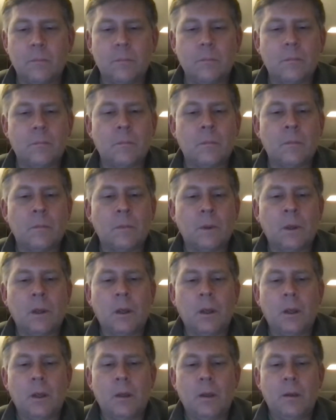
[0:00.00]

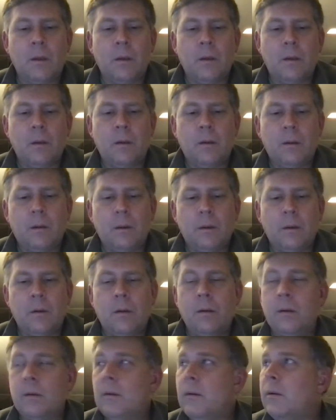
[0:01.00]
Don't
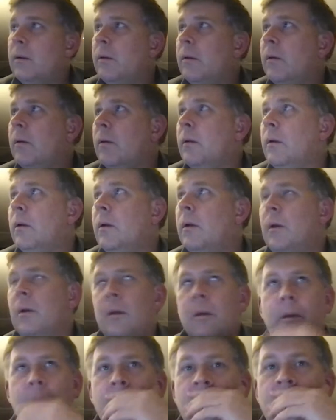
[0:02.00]

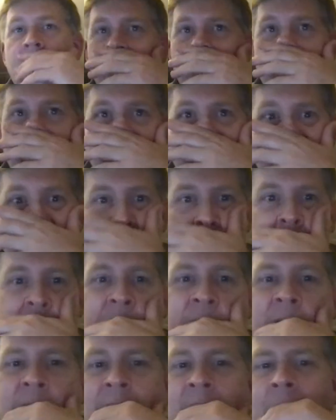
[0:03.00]
get me started on
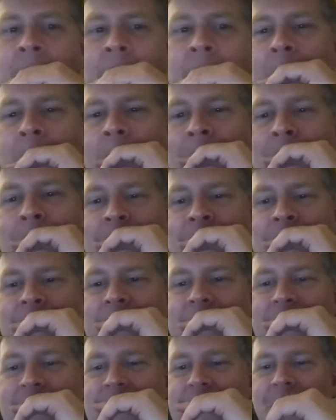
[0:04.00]
the head to
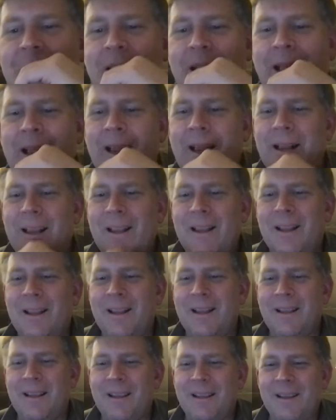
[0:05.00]
toe
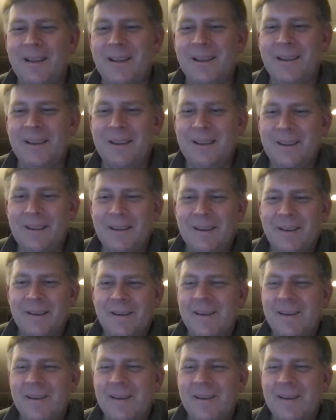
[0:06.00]
Victorian 5th edition.